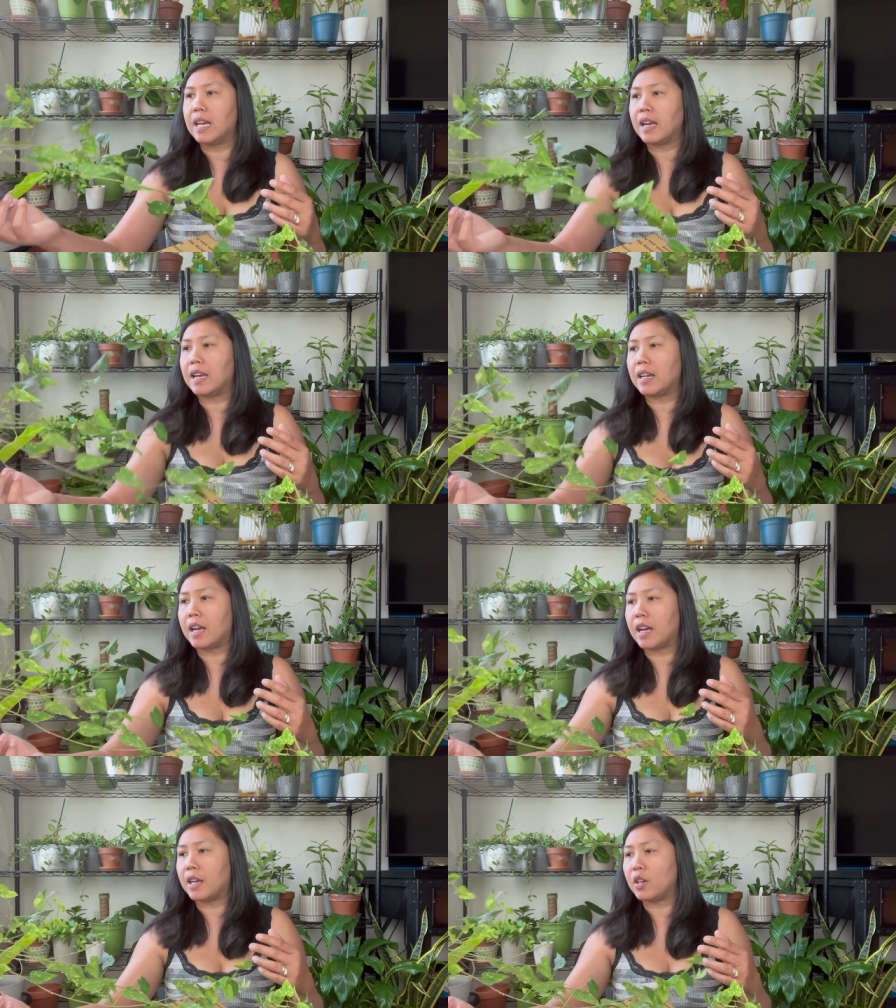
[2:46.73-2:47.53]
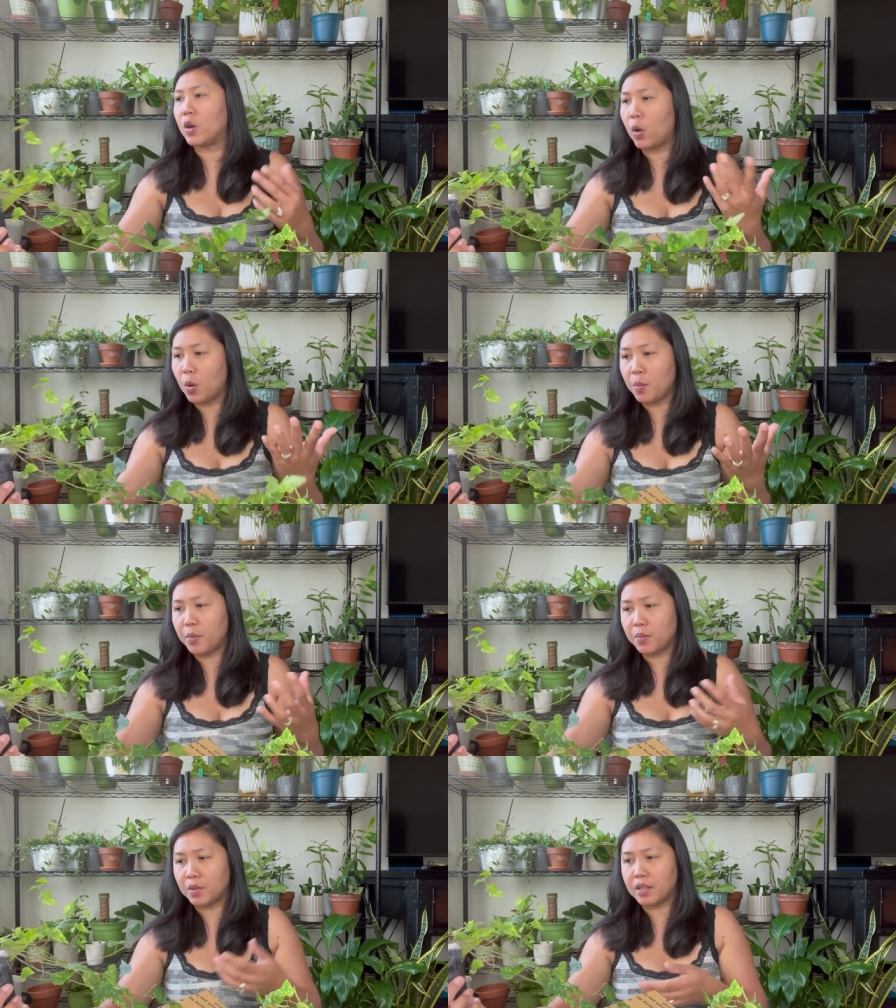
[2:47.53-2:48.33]
And I hope
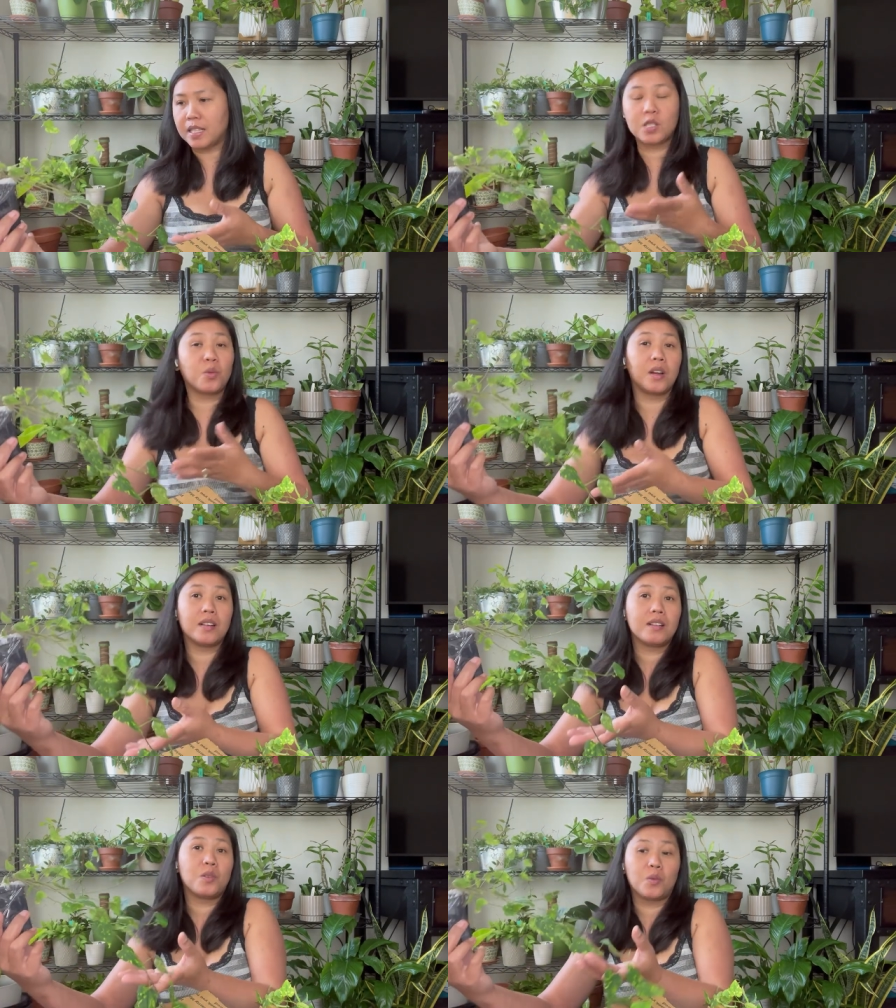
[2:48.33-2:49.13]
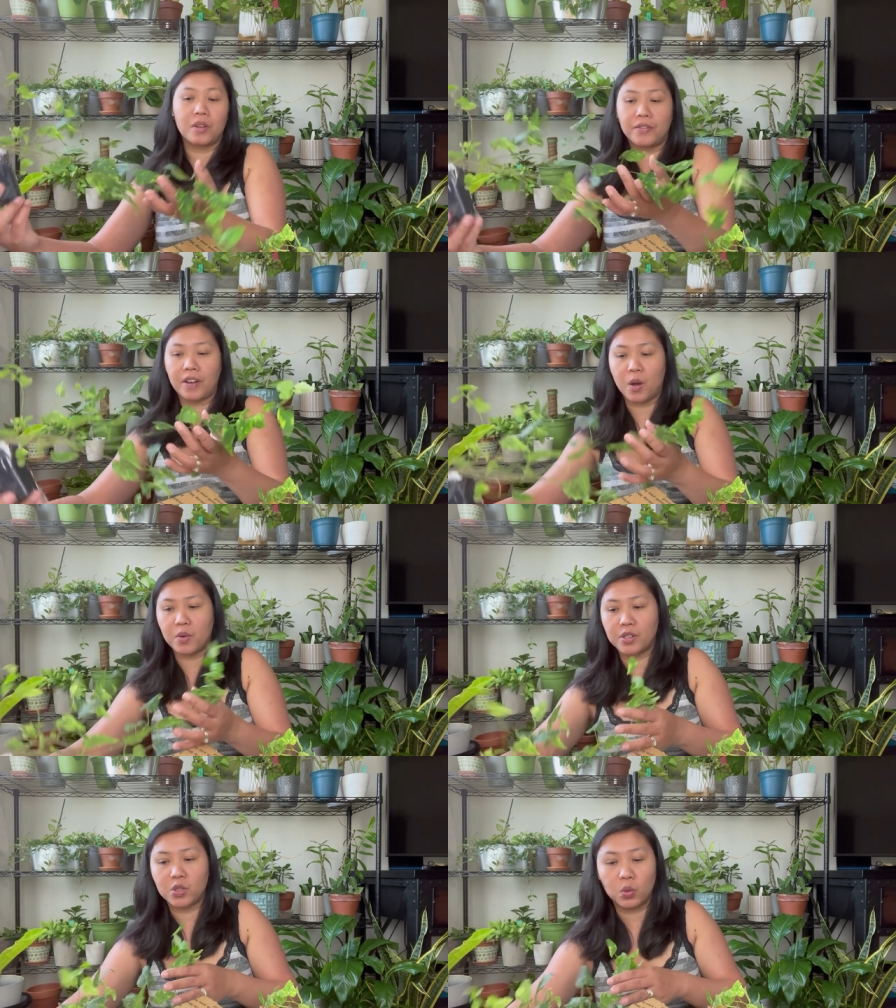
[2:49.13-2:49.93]
this one will
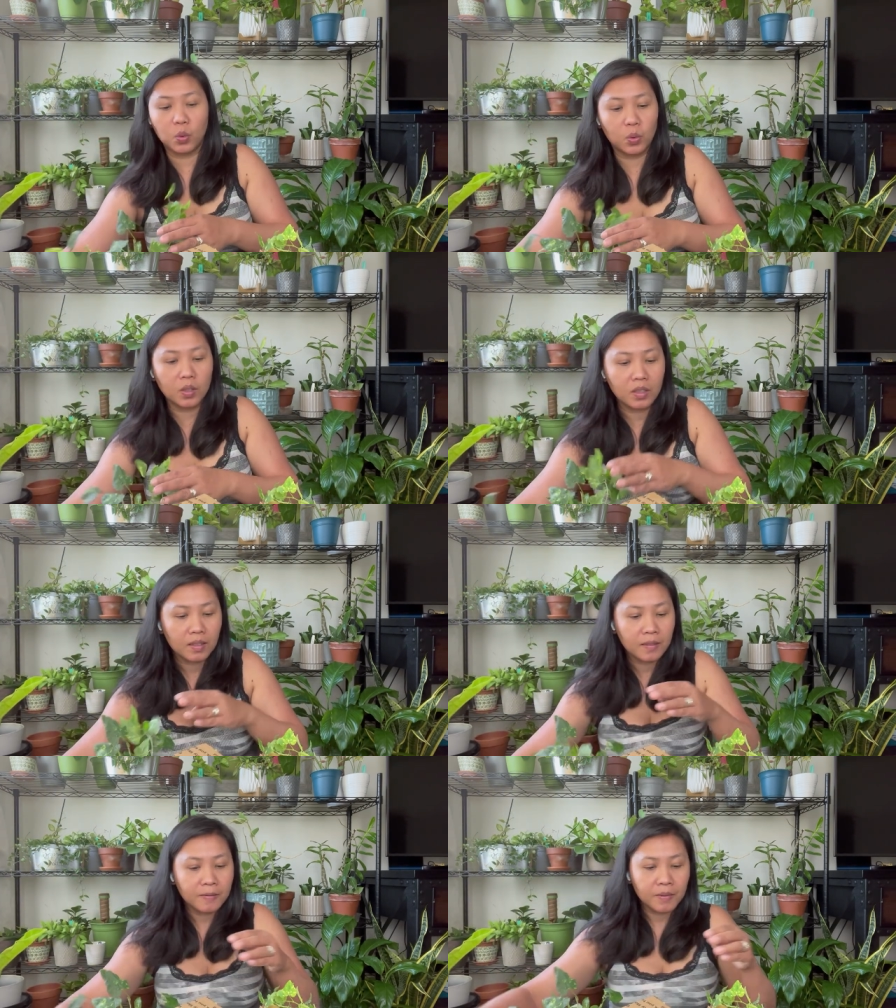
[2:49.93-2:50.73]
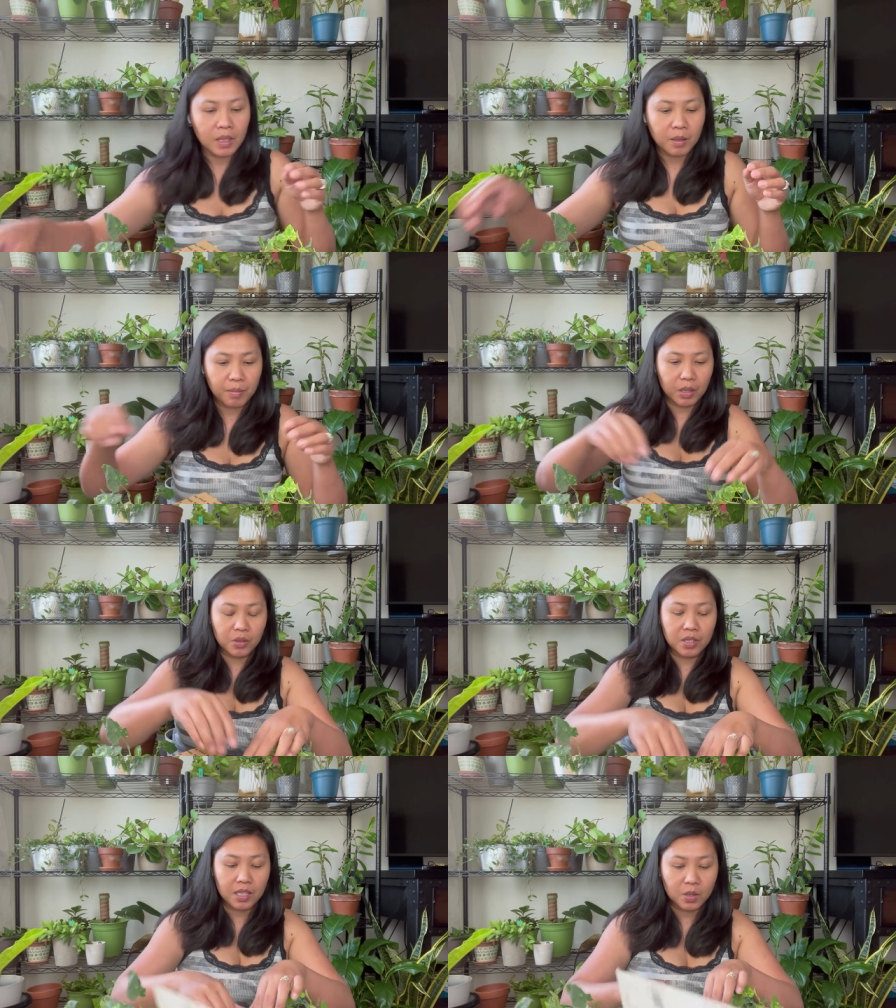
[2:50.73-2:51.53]
flower soon,
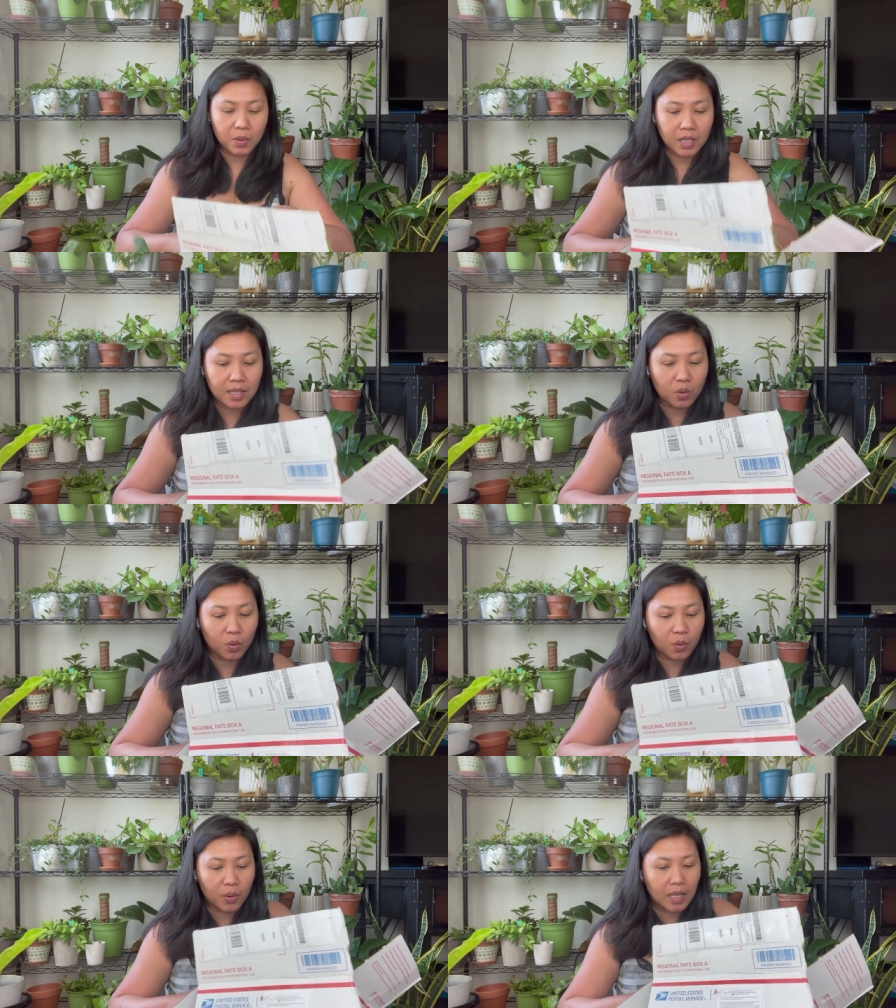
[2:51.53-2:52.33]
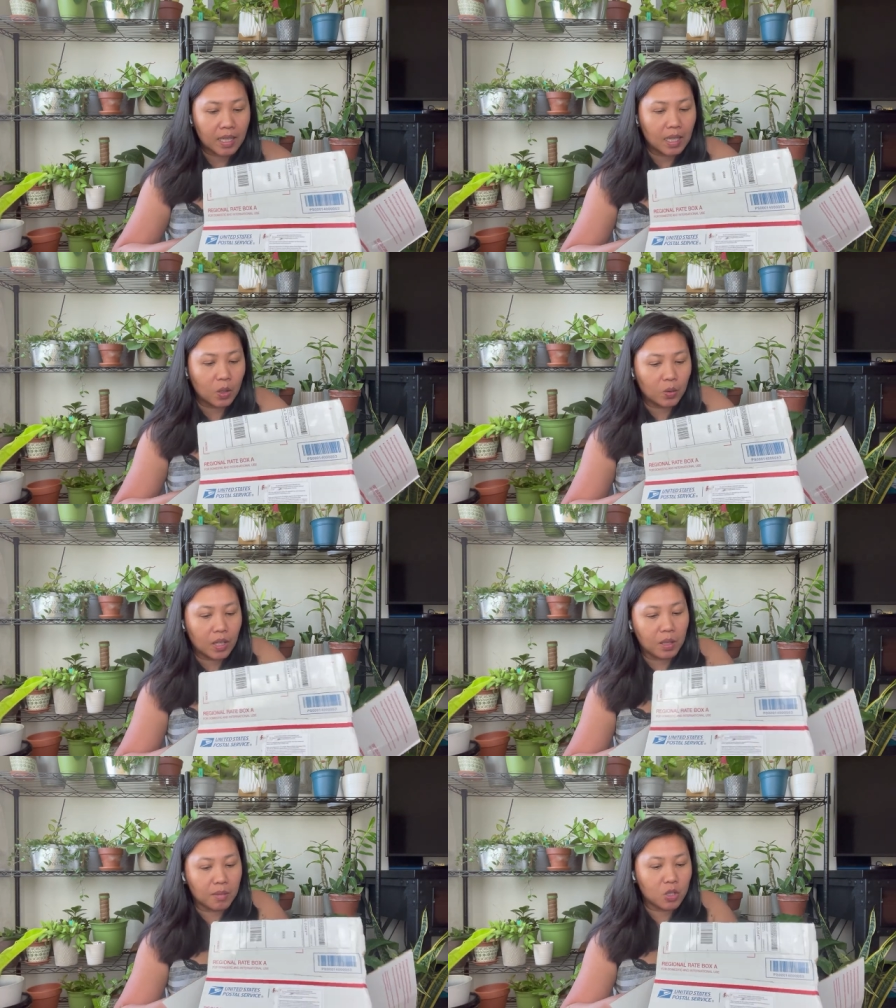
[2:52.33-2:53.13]
because this one is already
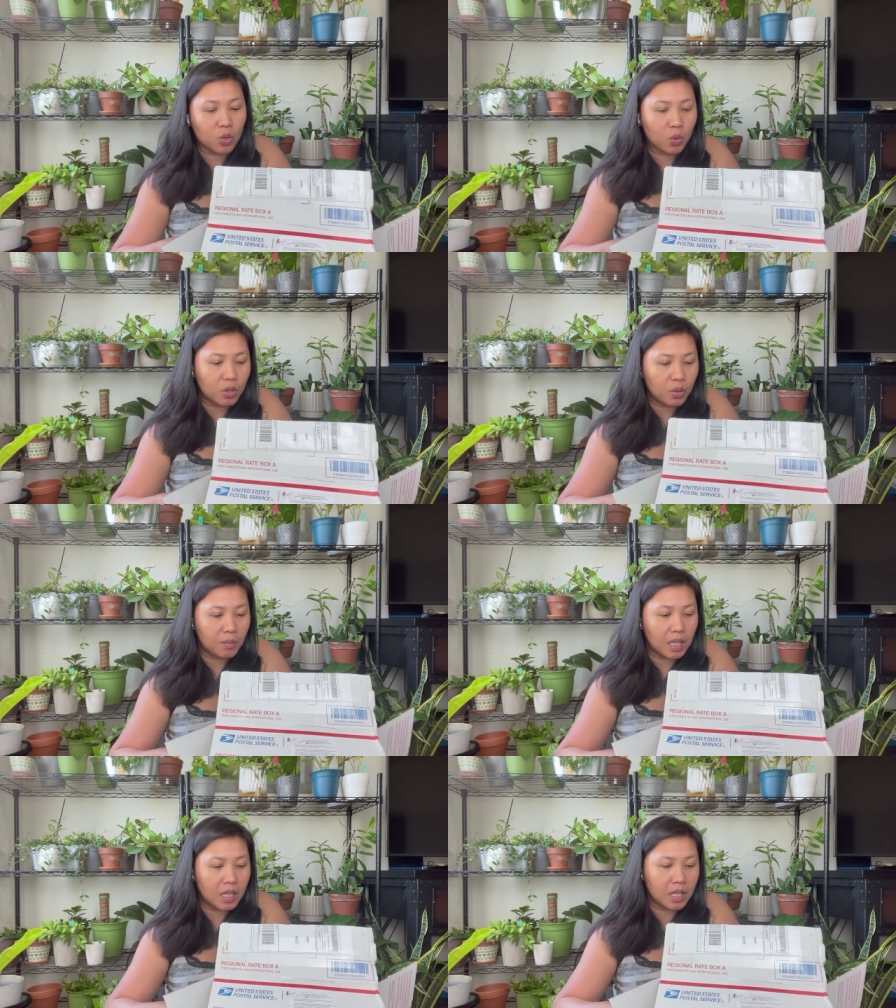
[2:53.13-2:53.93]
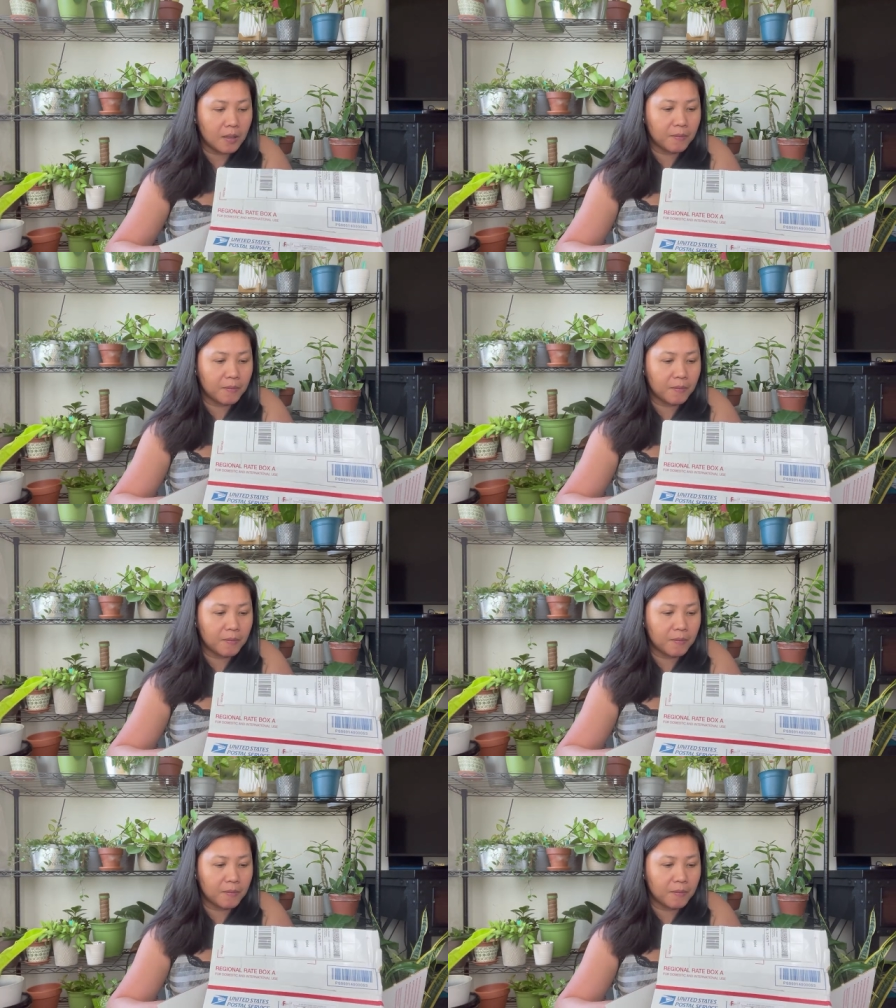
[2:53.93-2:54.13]
looking mature to me.